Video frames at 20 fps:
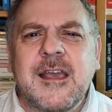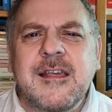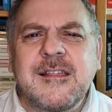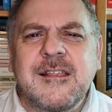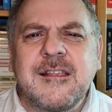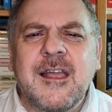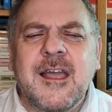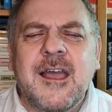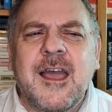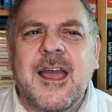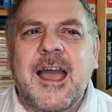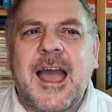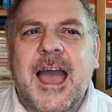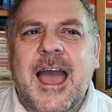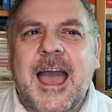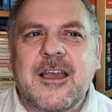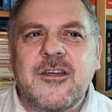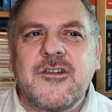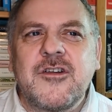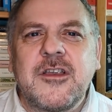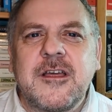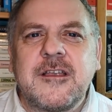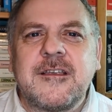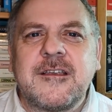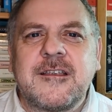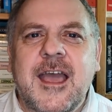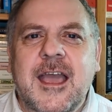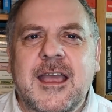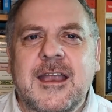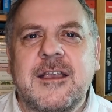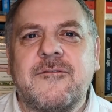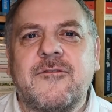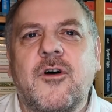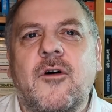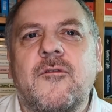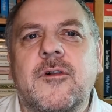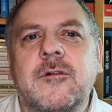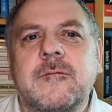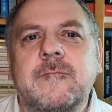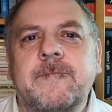isn't actually a detective
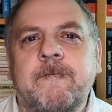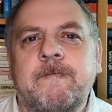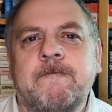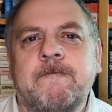novel.